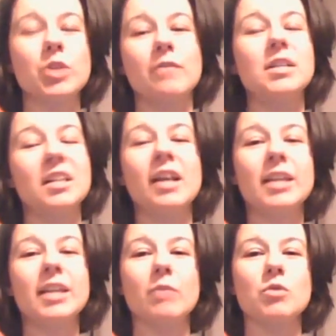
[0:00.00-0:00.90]
if he didn't like
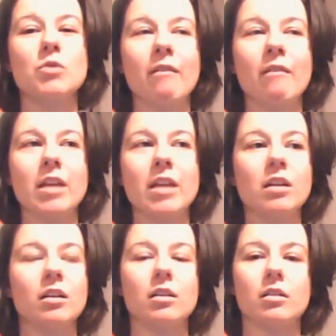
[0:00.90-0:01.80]
it, was very,
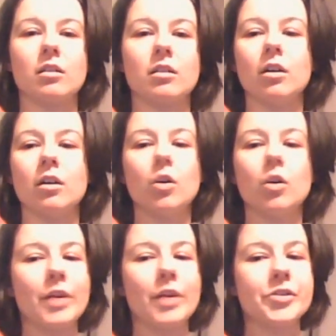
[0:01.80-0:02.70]

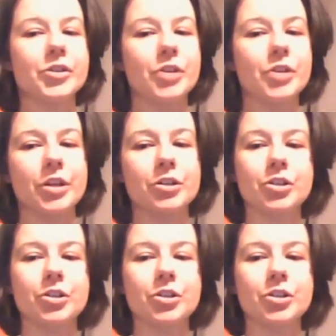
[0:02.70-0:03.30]
oh well, it's